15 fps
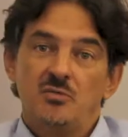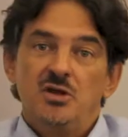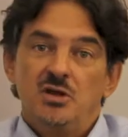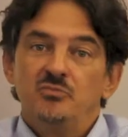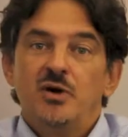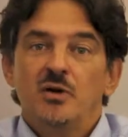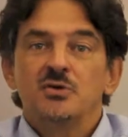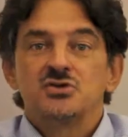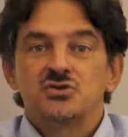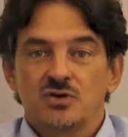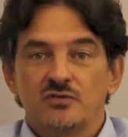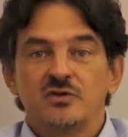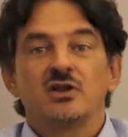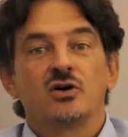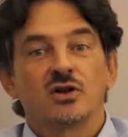I mean, public
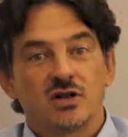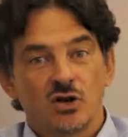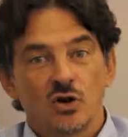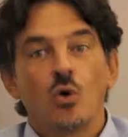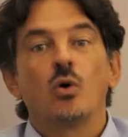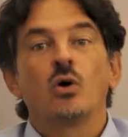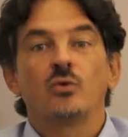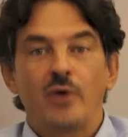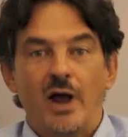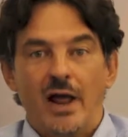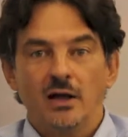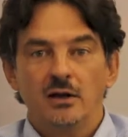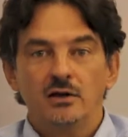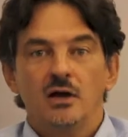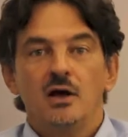servant, but a lower
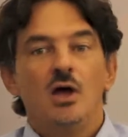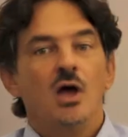rank